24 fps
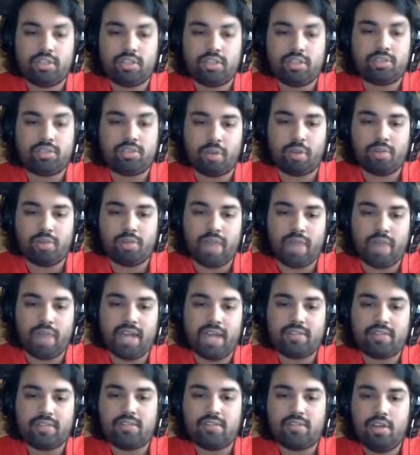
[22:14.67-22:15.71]
The Spark
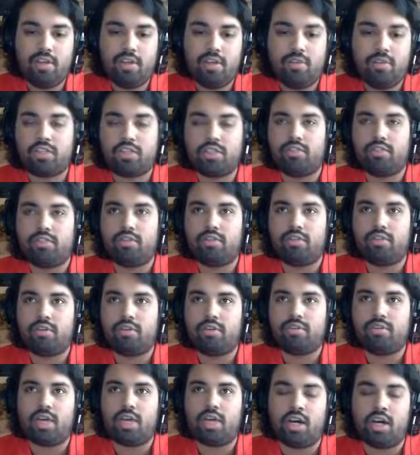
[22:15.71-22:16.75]
Max, which
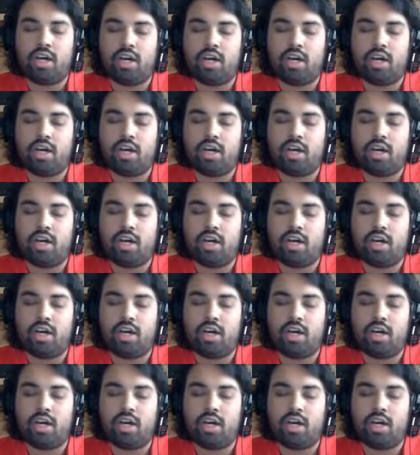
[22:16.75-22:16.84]
controls,